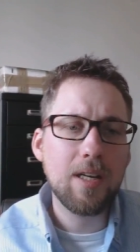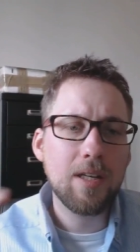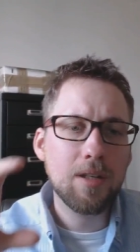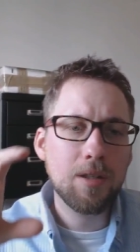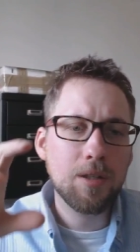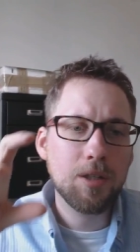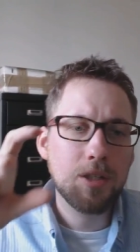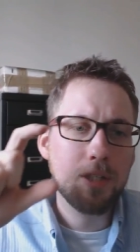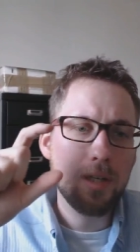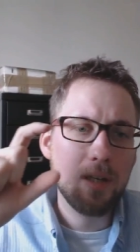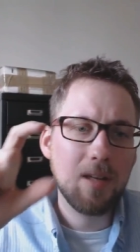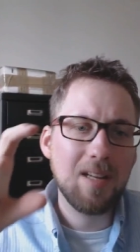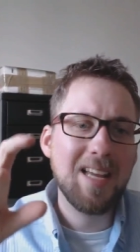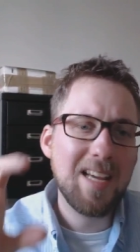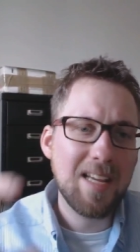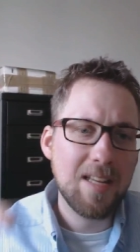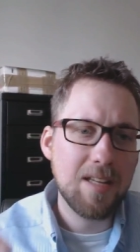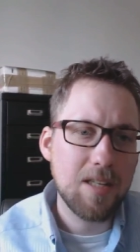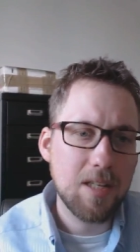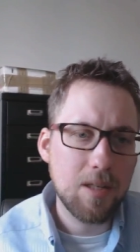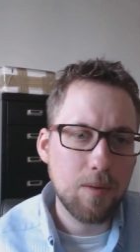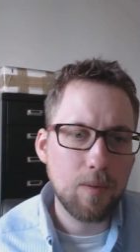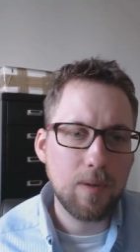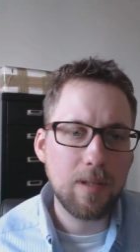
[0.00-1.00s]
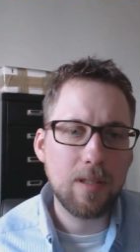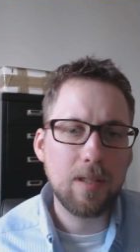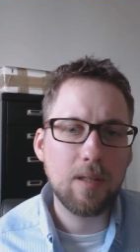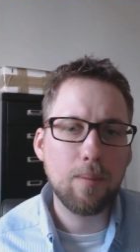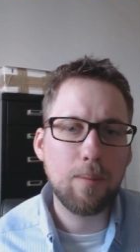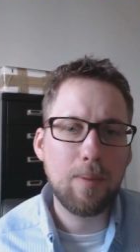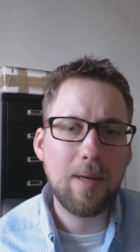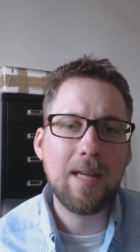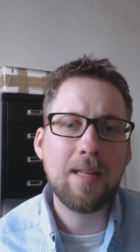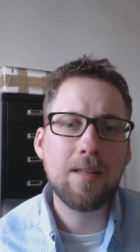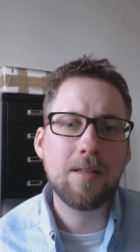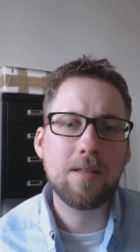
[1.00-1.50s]
inch leads with
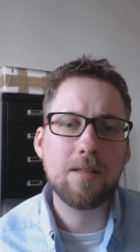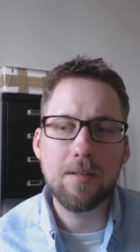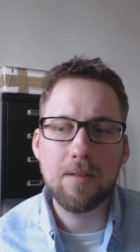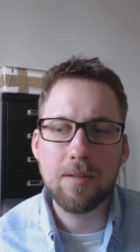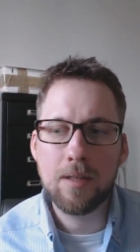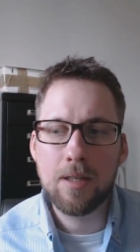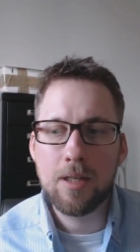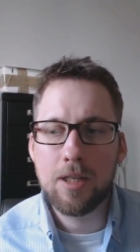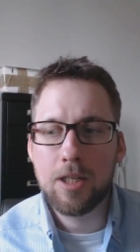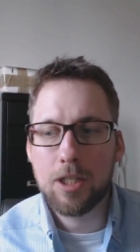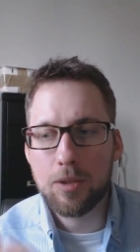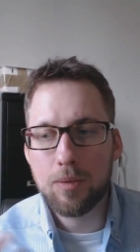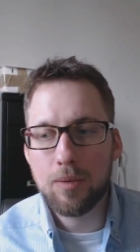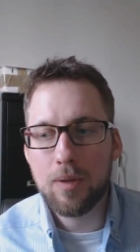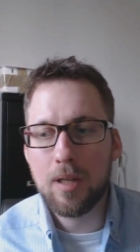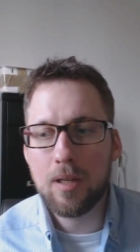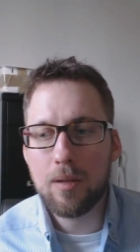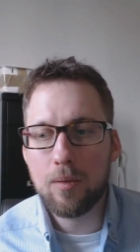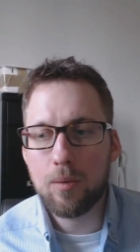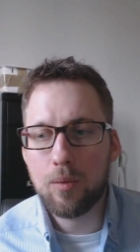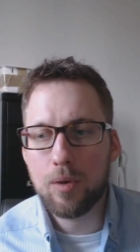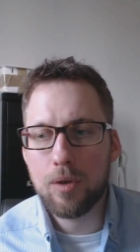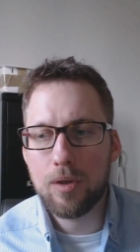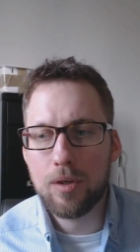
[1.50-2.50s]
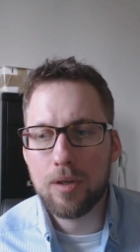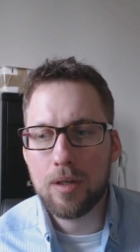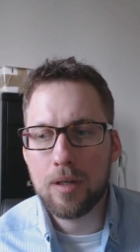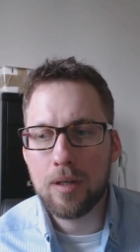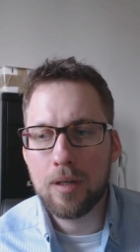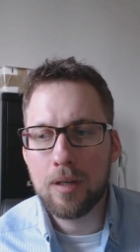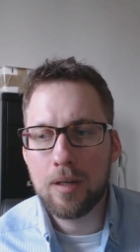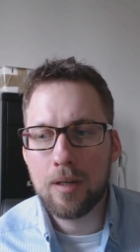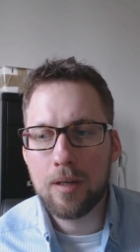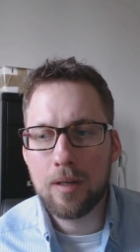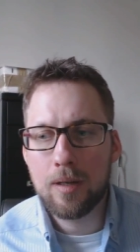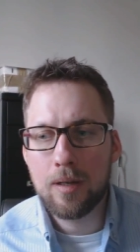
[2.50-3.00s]
your pencil so in other word
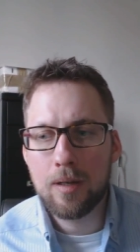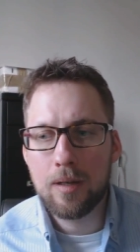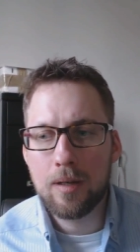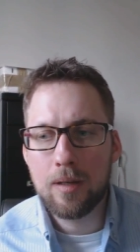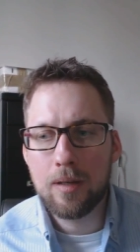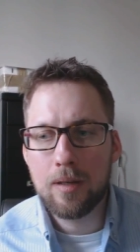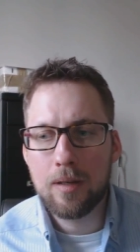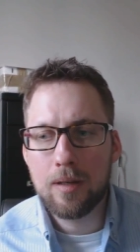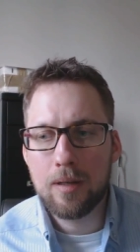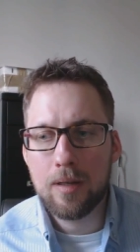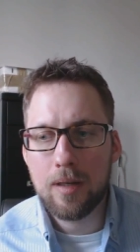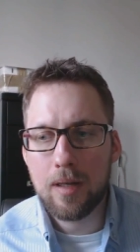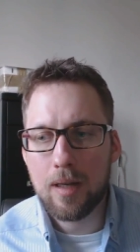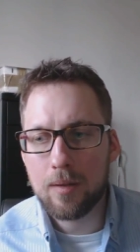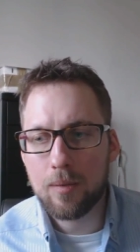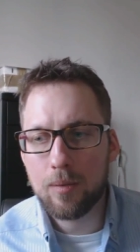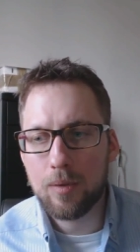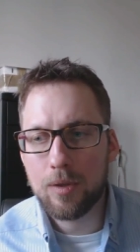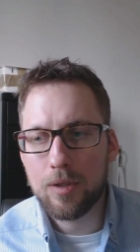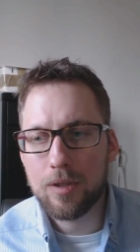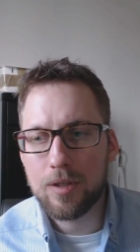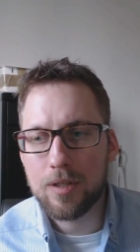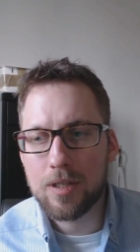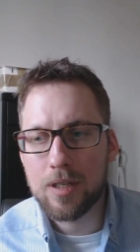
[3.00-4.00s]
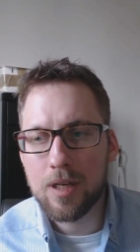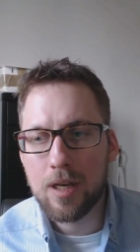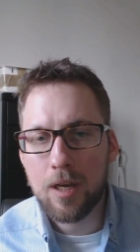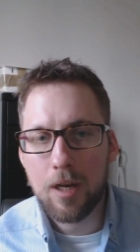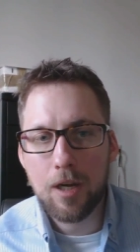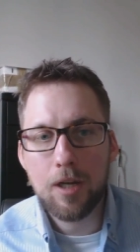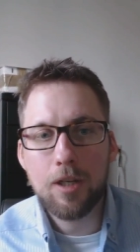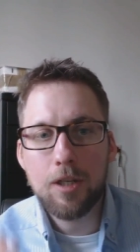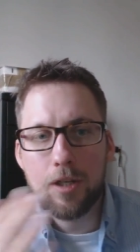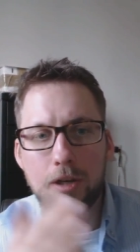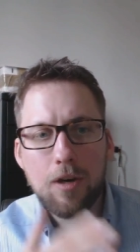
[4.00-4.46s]
in other words a